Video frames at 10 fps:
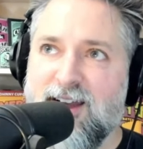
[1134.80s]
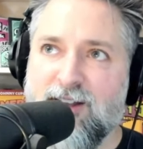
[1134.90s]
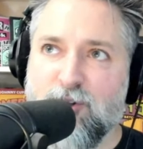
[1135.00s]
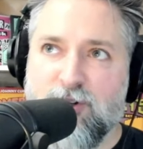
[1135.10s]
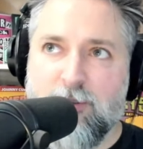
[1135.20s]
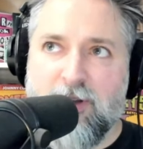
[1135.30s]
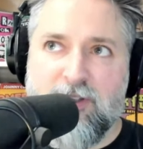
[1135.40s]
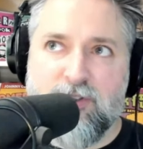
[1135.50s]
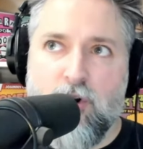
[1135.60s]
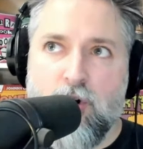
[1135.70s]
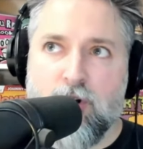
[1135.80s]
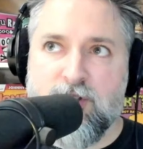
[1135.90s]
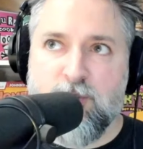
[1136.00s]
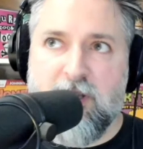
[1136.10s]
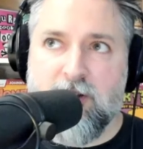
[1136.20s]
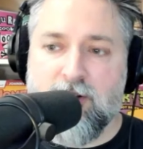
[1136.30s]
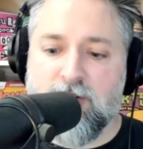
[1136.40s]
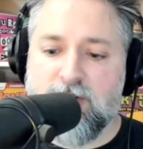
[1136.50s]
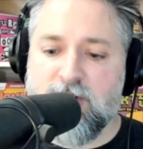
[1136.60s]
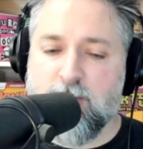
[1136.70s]
I learned about these orange
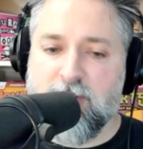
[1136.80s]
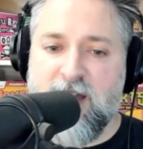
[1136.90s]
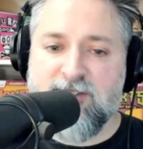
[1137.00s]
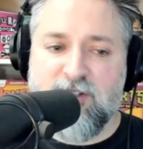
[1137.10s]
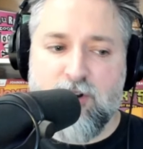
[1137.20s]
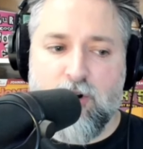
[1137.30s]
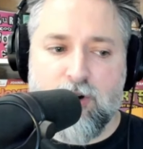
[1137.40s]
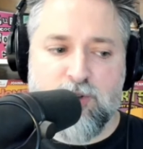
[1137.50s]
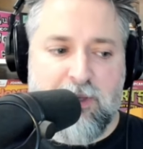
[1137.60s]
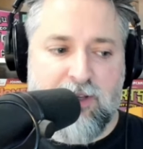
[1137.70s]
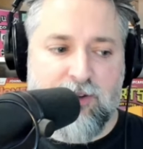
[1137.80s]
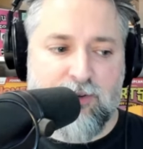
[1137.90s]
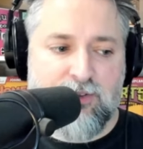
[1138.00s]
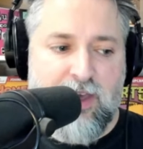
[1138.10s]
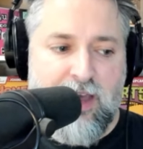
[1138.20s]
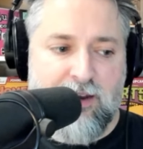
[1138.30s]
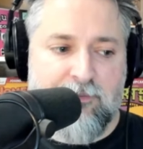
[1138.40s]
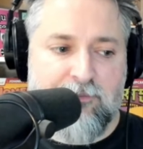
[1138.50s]
peelers, these plastic orange peelers that